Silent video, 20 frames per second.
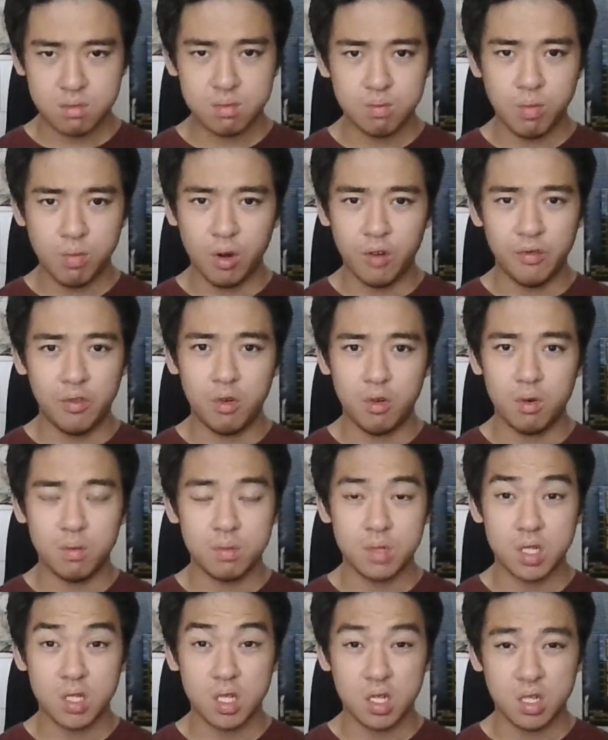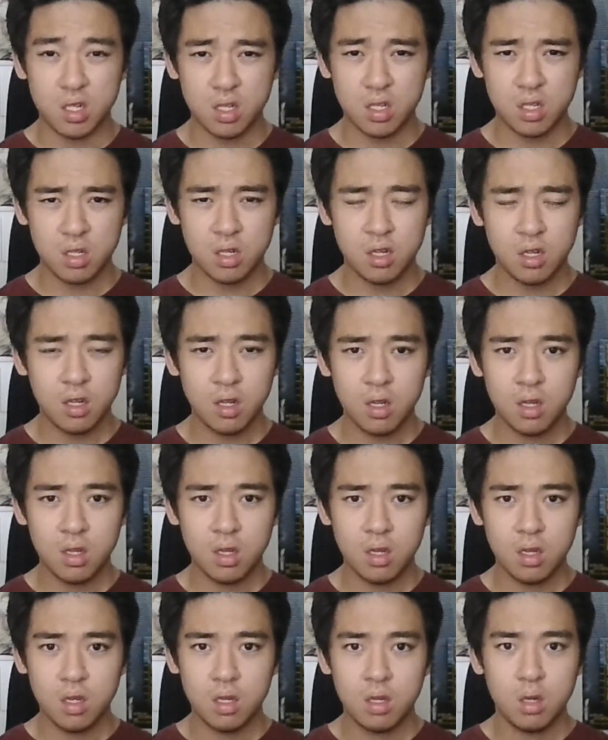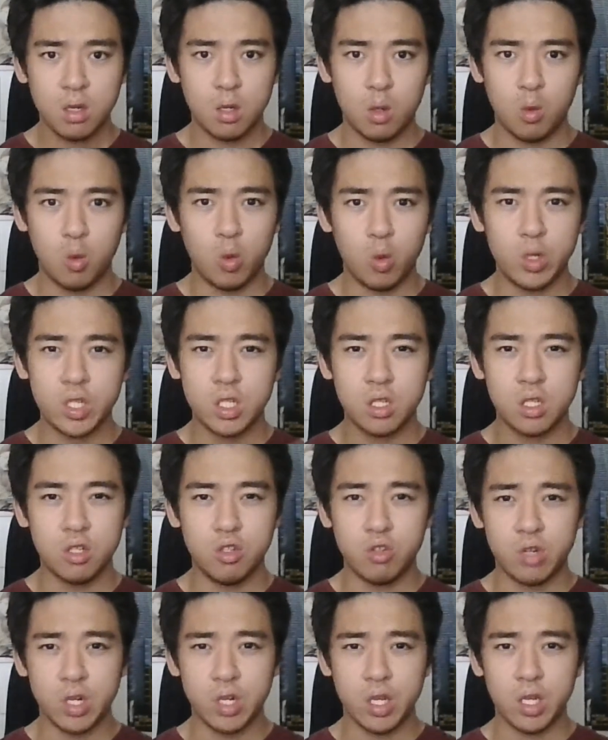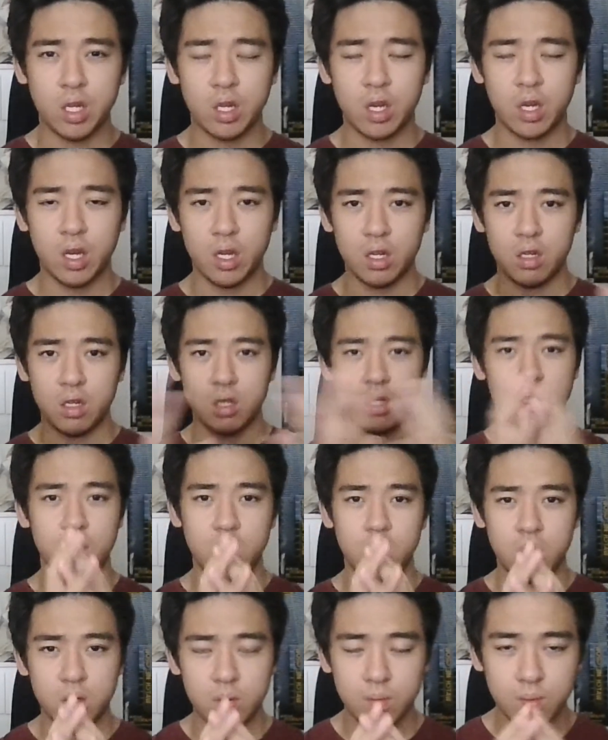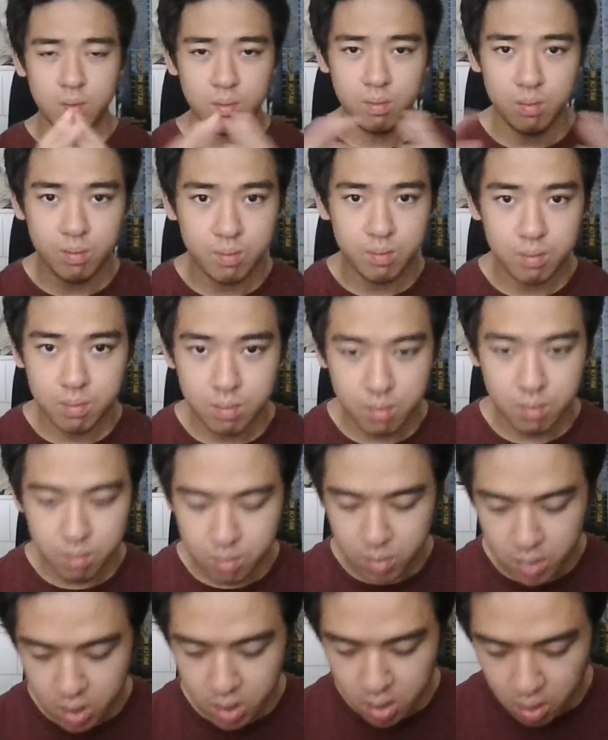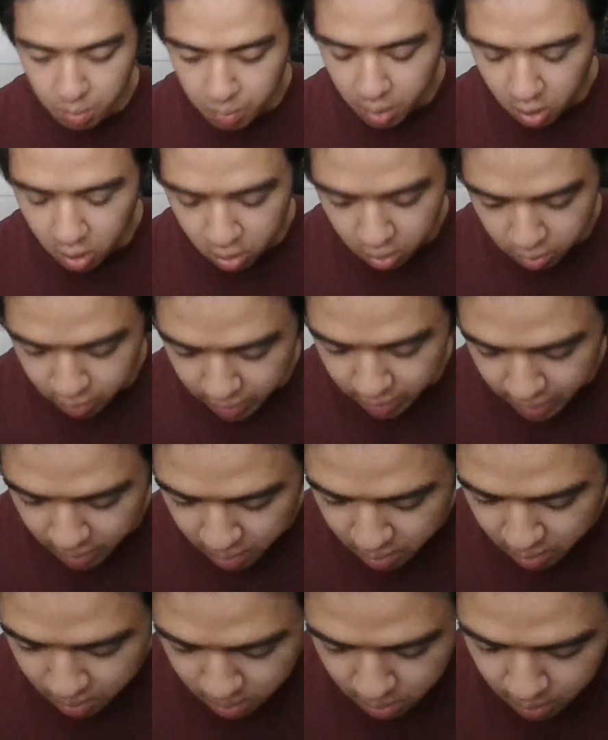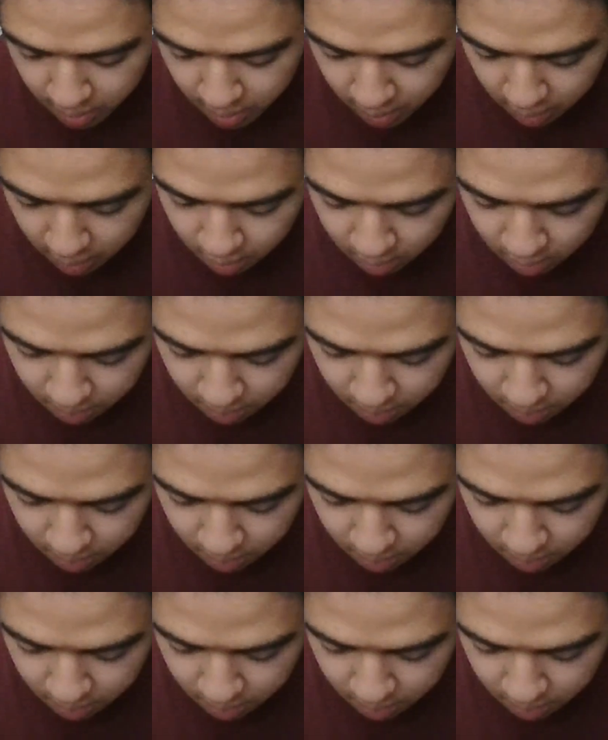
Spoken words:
perform such wizardry and debauchery. Like,